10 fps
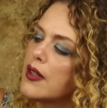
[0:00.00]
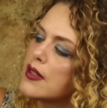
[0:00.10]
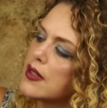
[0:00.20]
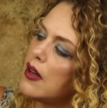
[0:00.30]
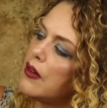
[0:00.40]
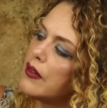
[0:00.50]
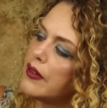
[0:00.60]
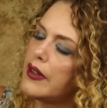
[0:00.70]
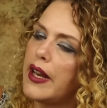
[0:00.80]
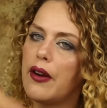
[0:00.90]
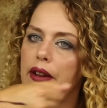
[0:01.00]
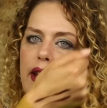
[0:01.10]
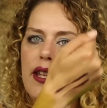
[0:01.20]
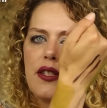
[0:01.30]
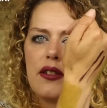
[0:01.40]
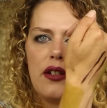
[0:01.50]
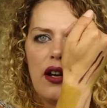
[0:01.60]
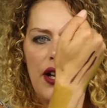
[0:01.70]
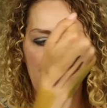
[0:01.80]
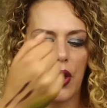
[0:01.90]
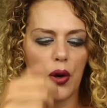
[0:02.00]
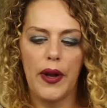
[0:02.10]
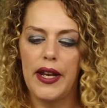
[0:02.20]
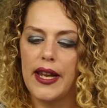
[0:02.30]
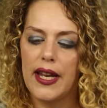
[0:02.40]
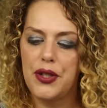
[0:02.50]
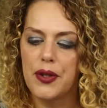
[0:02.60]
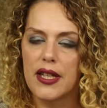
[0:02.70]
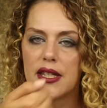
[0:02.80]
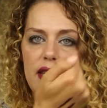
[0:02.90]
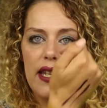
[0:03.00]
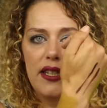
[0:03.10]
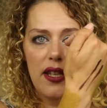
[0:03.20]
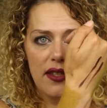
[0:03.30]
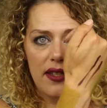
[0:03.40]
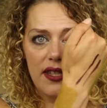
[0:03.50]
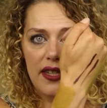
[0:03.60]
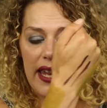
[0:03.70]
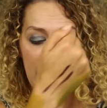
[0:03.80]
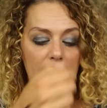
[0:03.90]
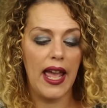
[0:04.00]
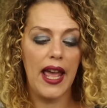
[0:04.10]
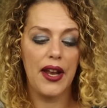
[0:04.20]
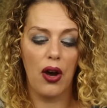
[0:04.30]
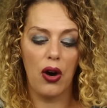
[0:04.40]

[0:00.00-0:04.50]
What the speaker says: So there it is gone already, and as you can see, it doesn't stain at